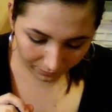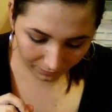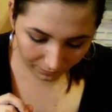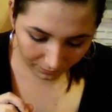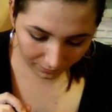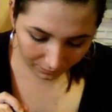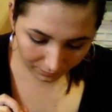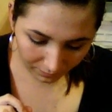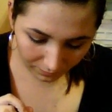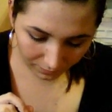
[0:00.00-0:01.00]

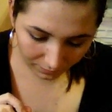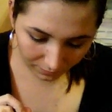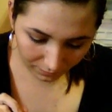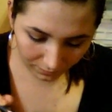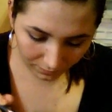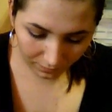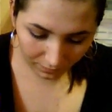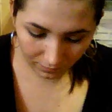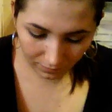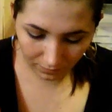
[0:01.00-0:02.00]

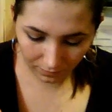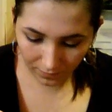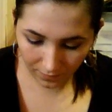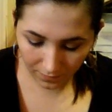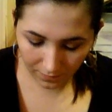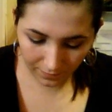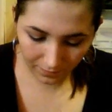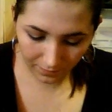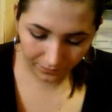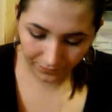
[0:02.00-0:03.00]

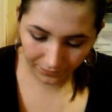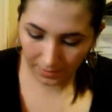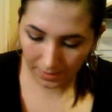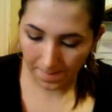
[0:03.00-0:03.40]
(no one is talking)